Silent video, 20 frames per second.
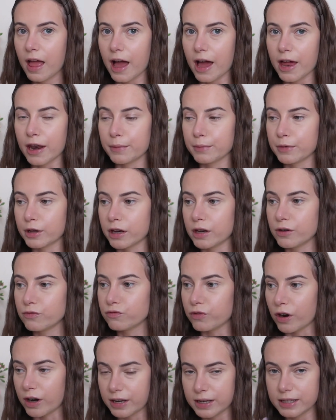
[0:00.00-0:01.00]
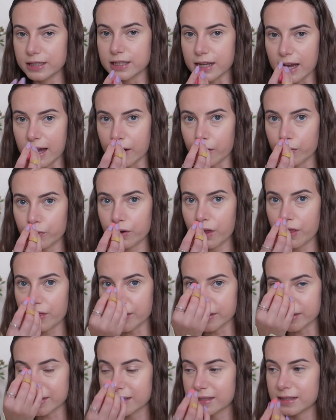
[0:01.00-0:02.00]
and I'm going to run it down
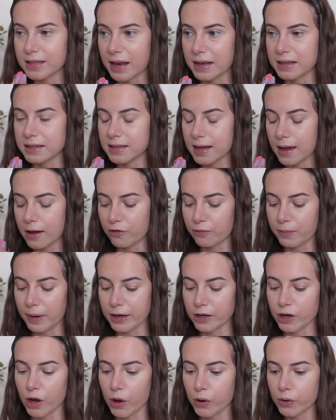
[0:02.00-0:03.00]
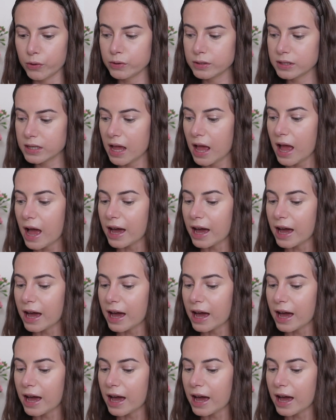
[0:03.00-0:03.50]
the center of my nose